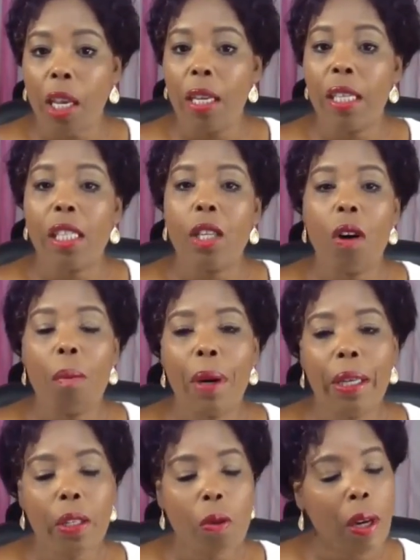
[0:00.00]
It's not
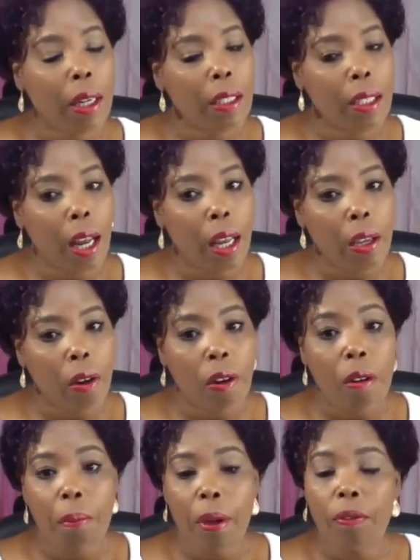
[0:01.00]
money you can rely
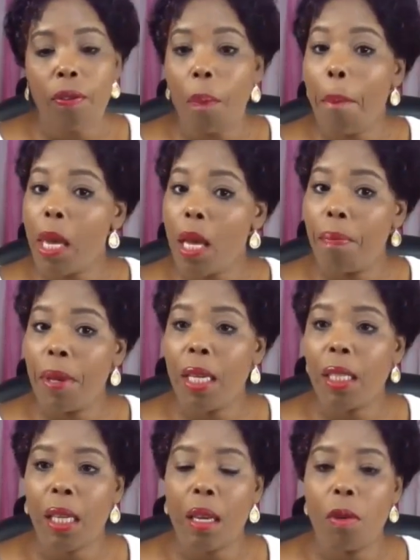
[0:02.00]
on, but for
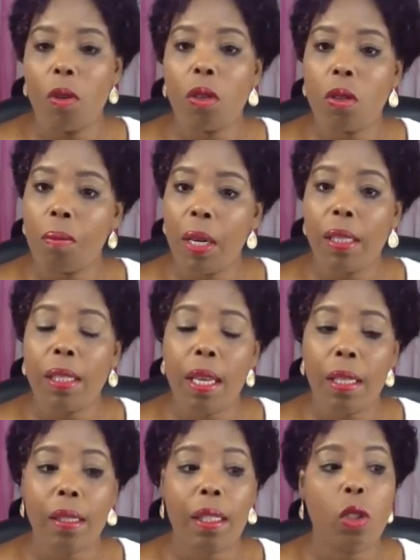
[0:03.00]
big time YouTubers,
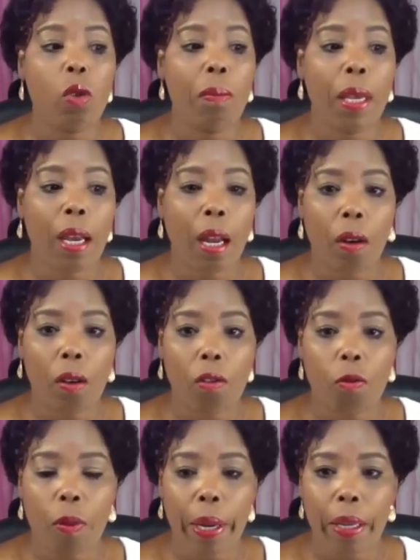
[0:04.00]
yes, they do make a lot
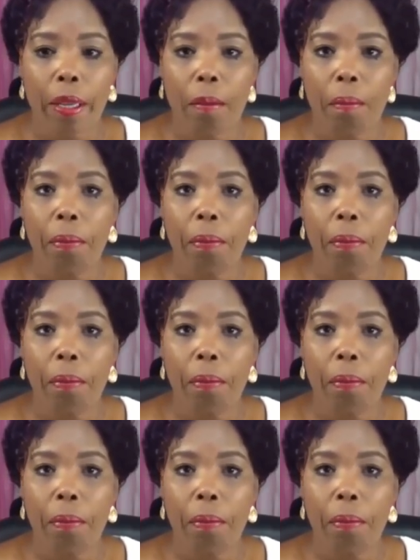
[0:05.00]
of money.